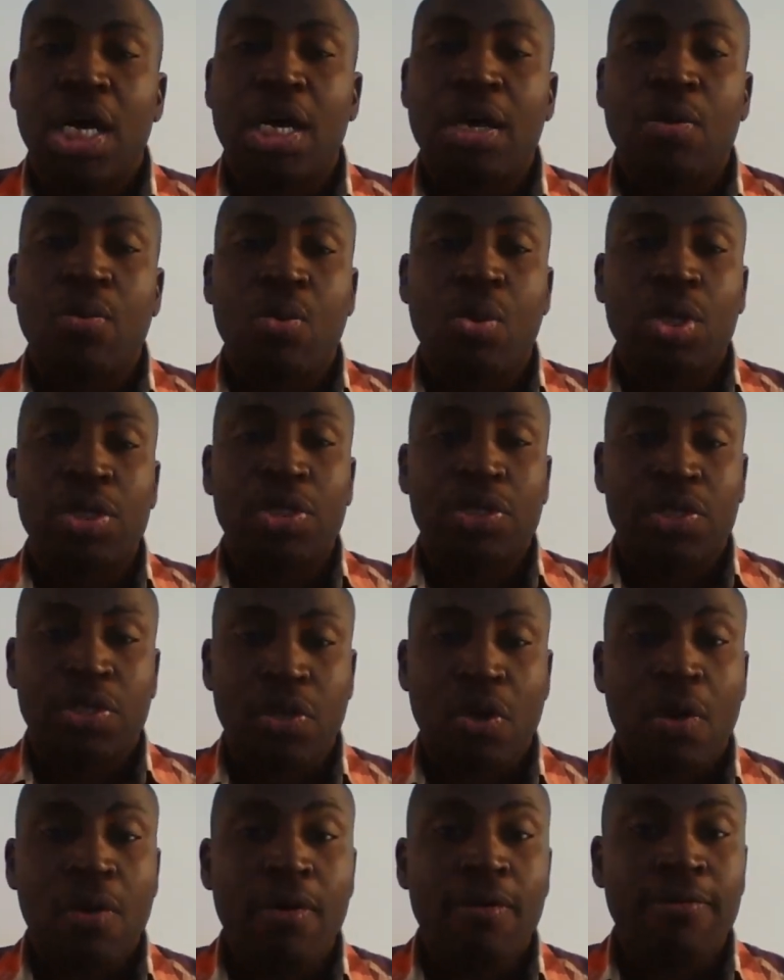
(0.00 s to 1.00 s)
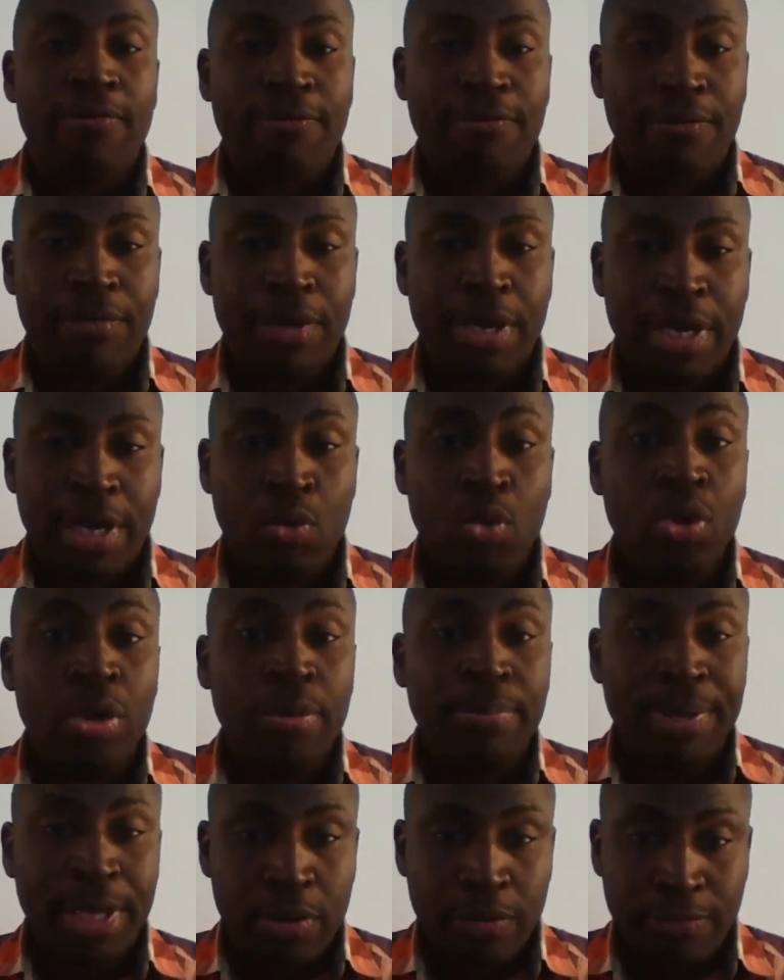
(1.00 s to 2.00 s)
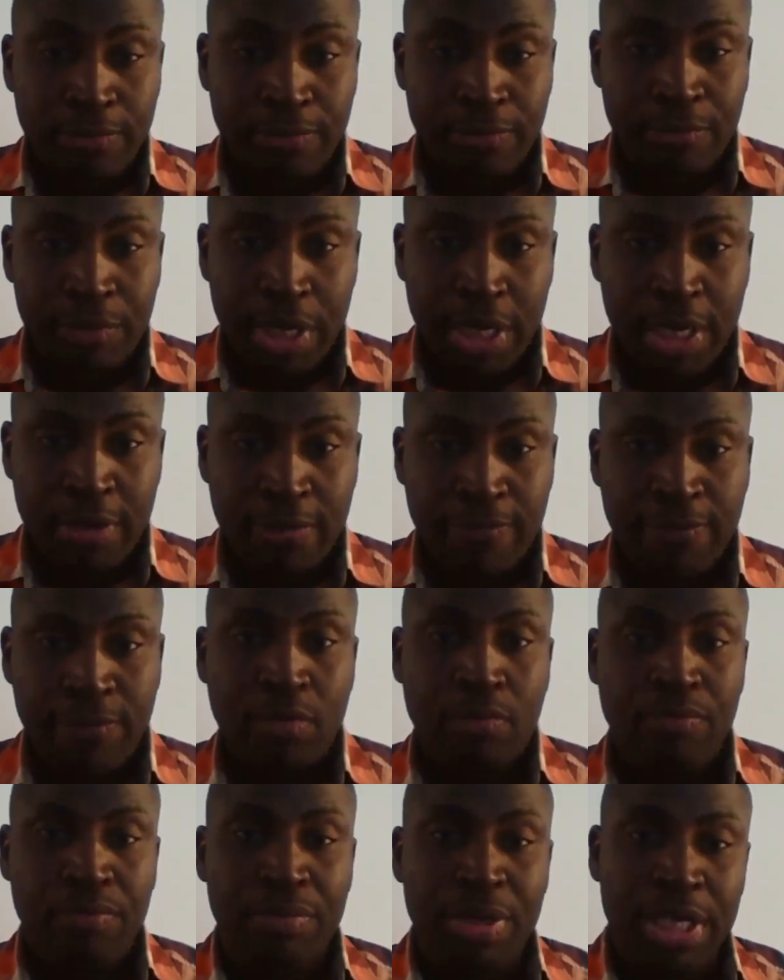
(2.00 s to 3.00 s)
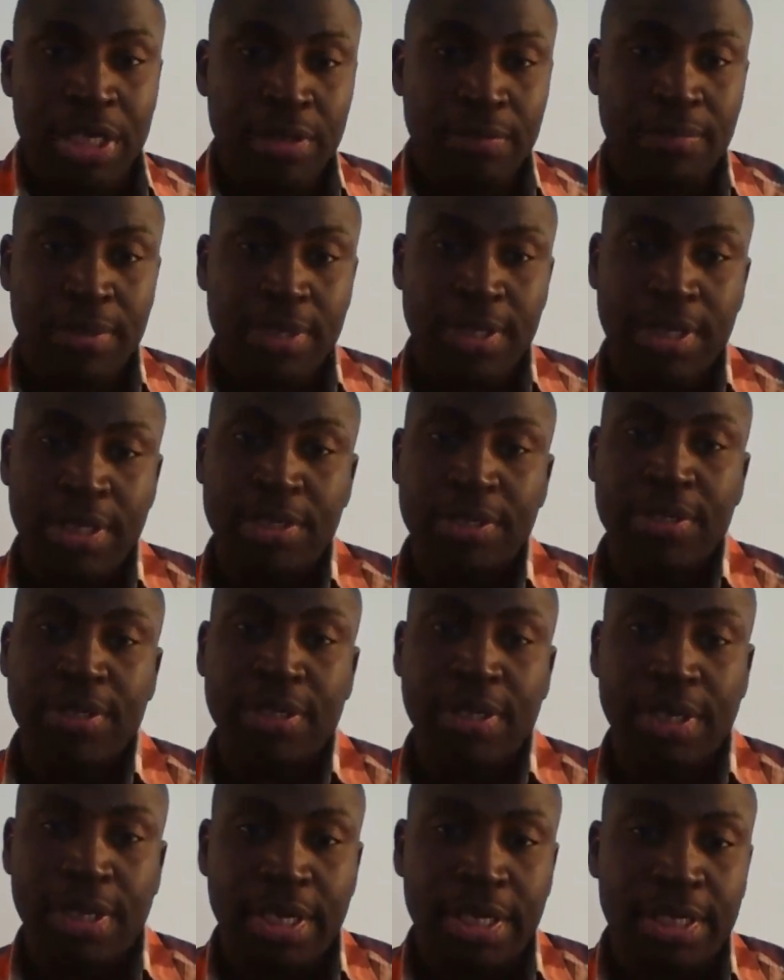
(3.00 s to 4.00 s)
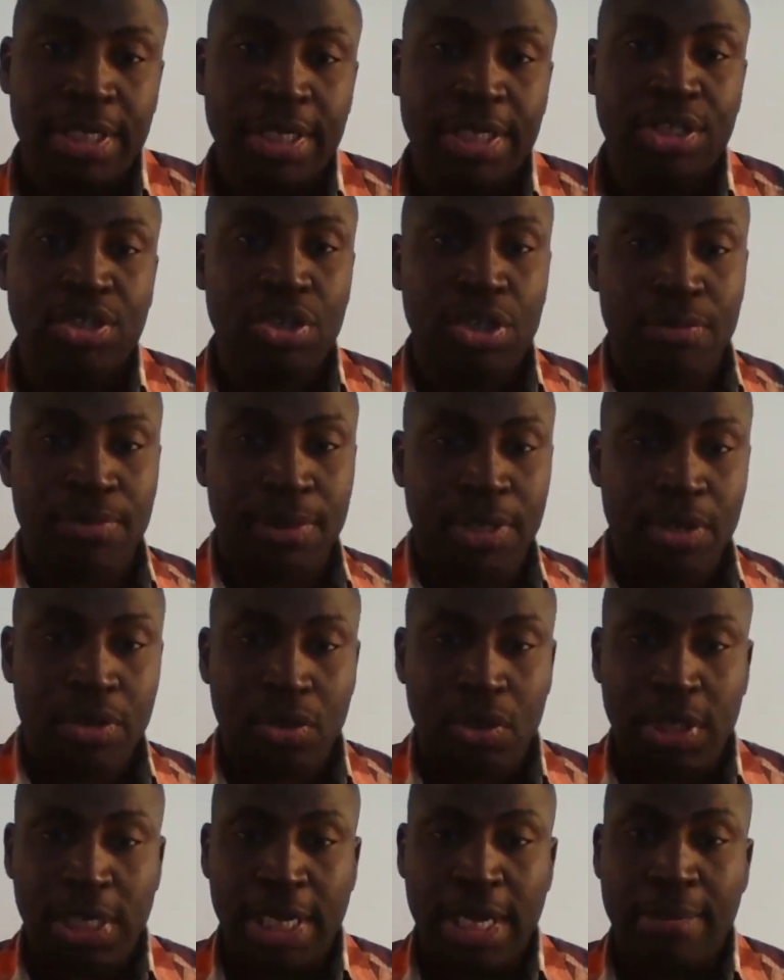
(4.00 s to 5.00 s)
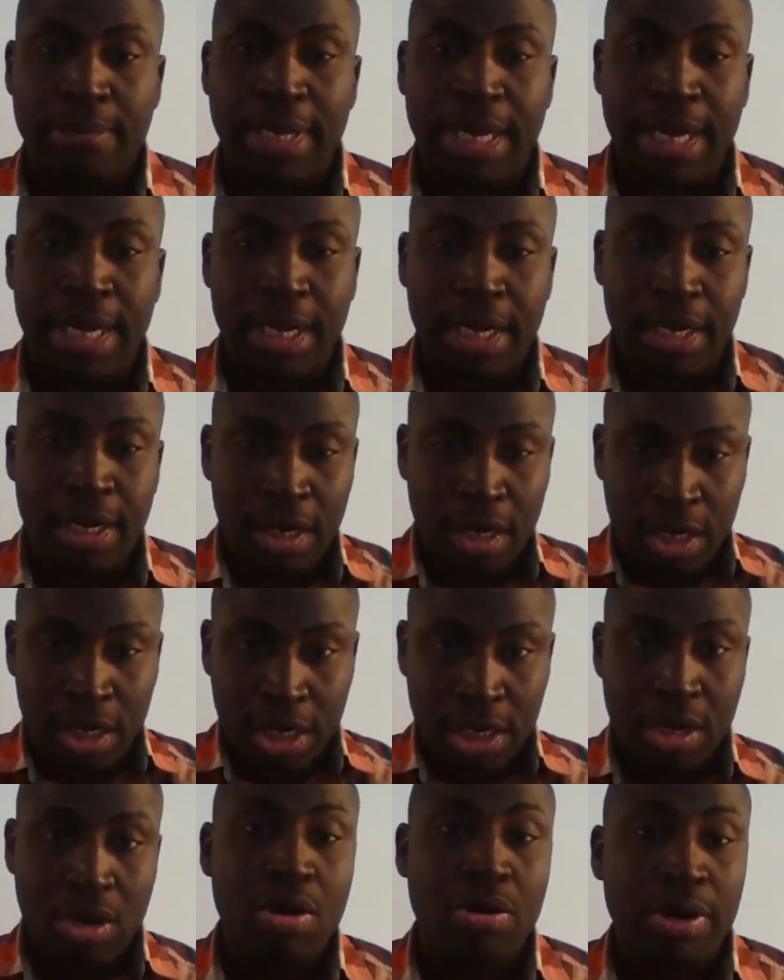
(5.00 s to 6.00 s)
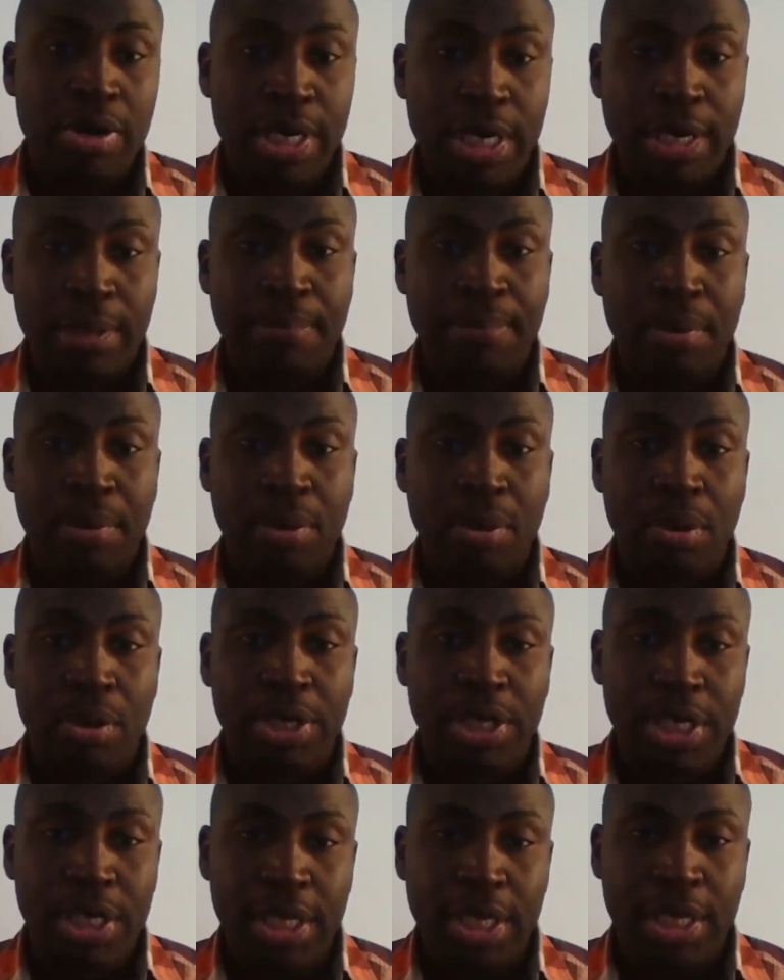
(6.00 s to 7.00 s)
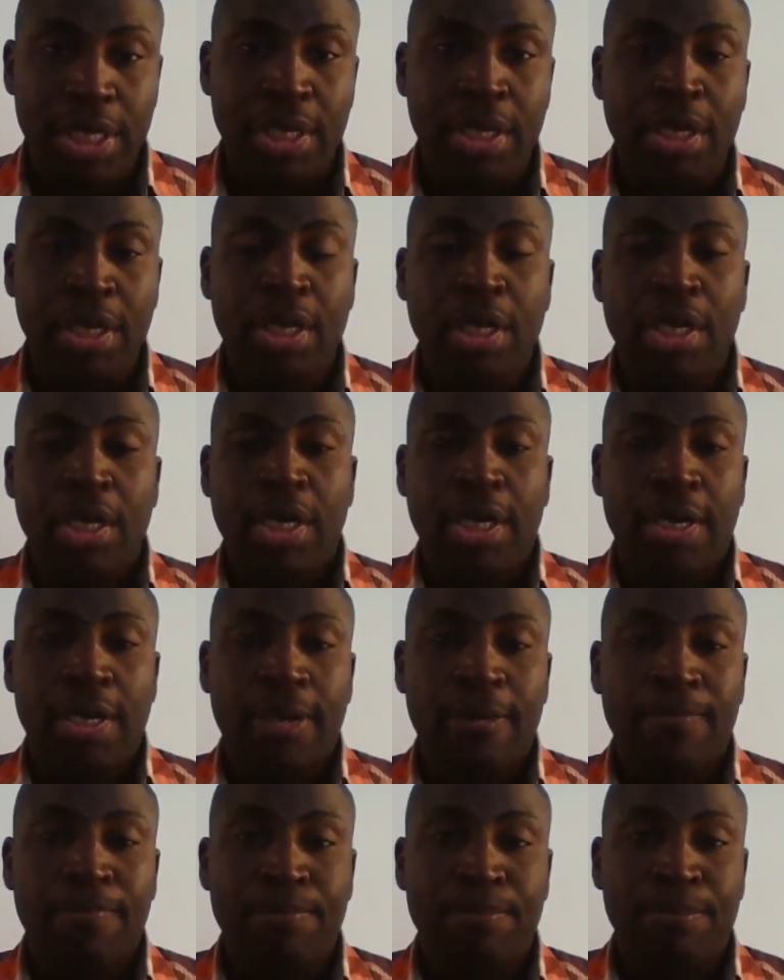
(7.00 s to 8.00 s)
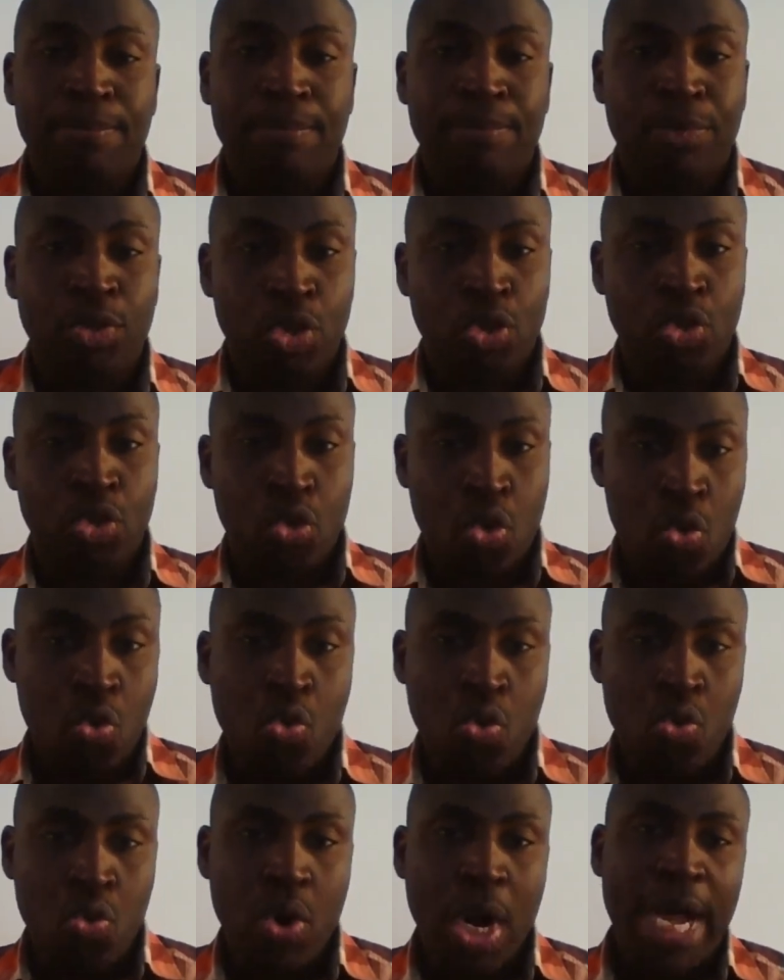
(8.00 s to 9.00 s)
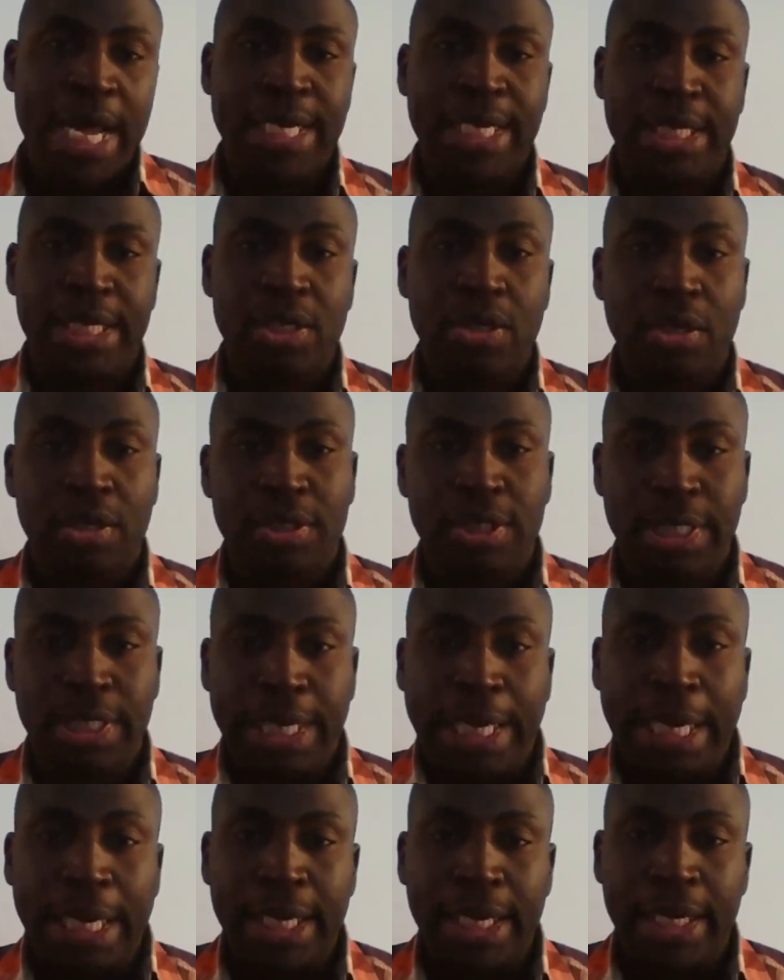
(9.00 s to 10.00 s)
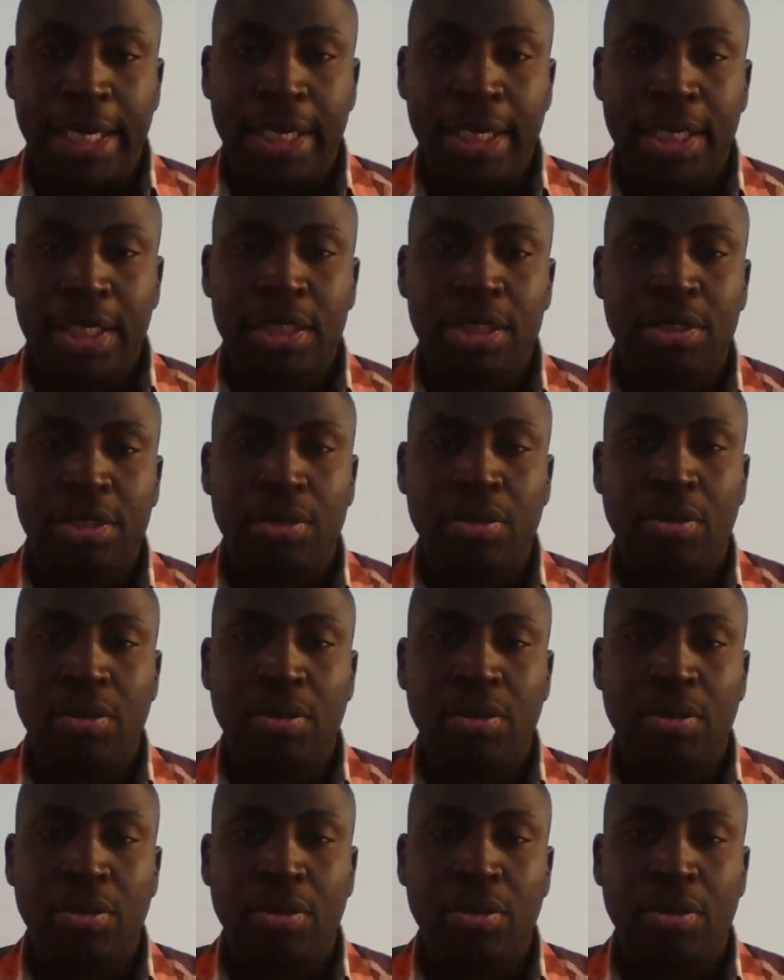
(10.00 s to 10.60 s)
It was unfair. It will be unfair for me to be selected just because I'm a current employee, though I did not declare.